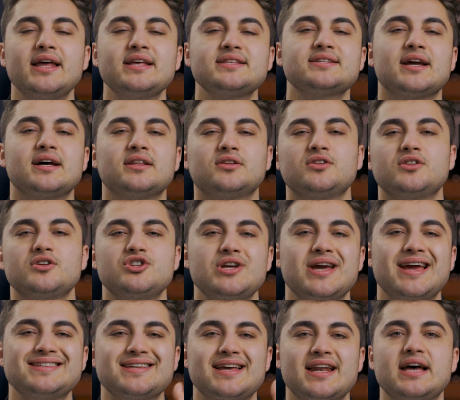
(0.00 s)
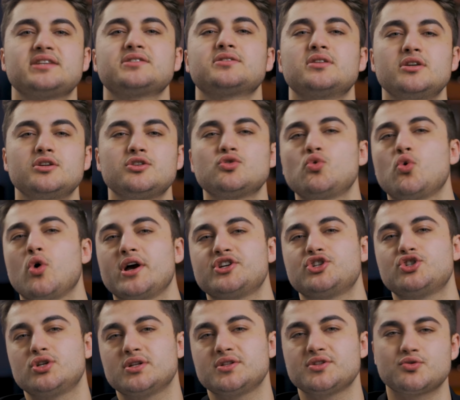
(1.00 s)
let's cut to the chase and ask these
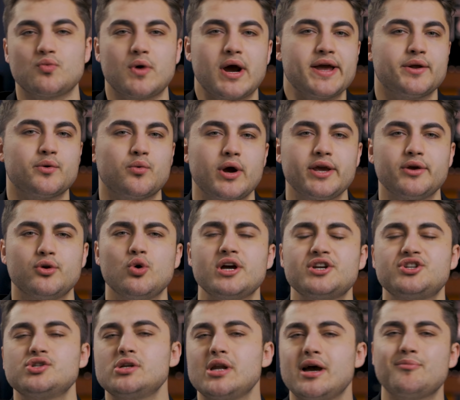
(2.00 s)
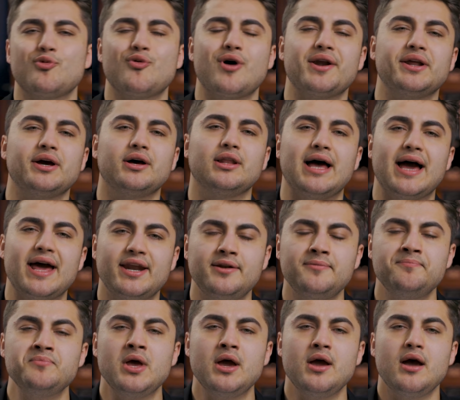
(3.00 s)
questions right away. Question number one,
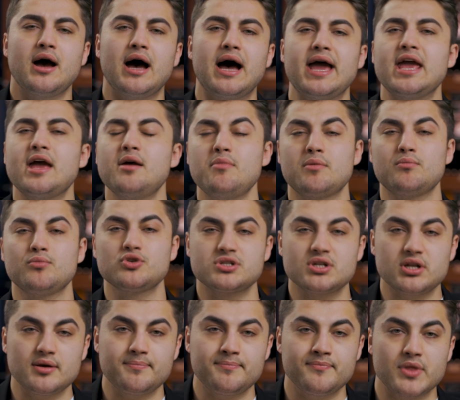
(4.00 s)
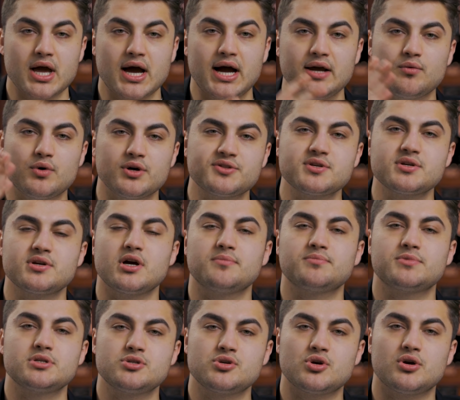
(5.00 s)
Aladdin, I am a Muslim. I want to come
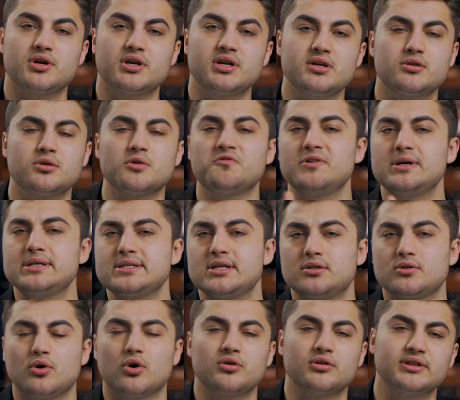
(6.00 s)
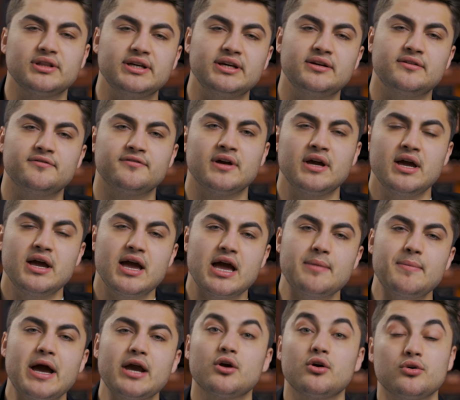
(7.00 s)
to Turkey to visit or live.
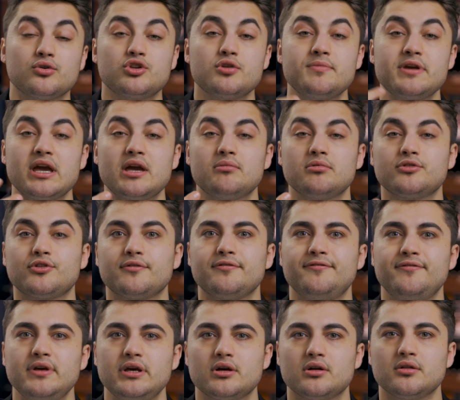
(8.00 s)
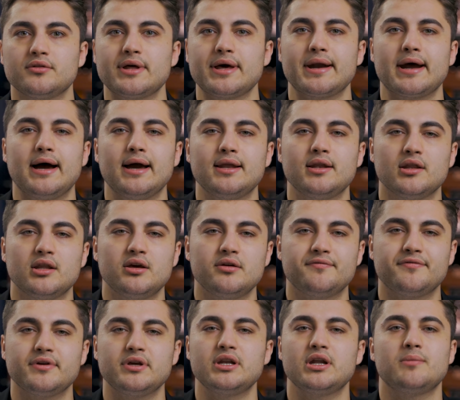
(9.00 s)
Am I going to be able to feel that I
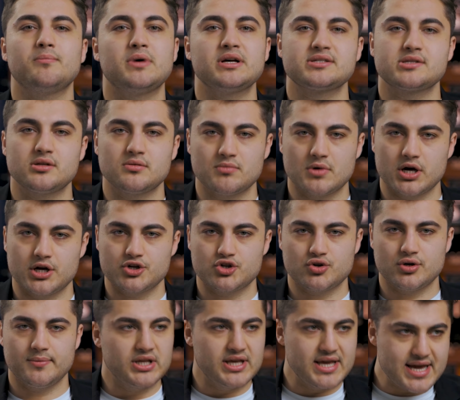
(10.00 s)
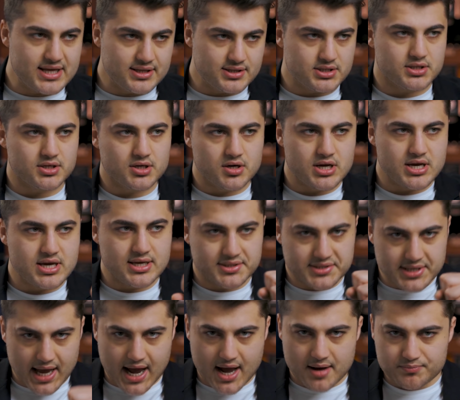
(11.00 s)
live in a Muslim country? The answer
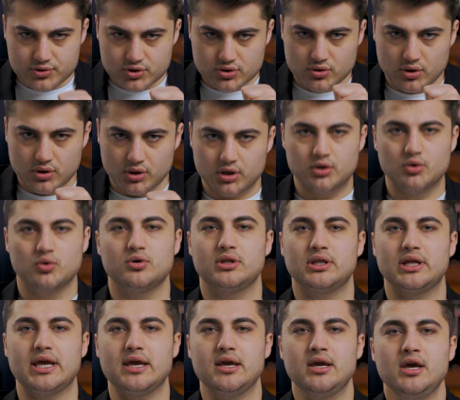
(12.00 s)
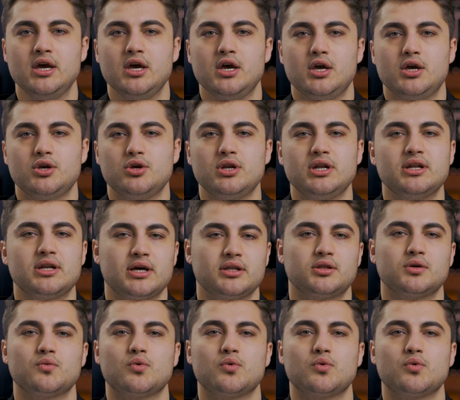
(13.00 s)
is absolutely. You need not to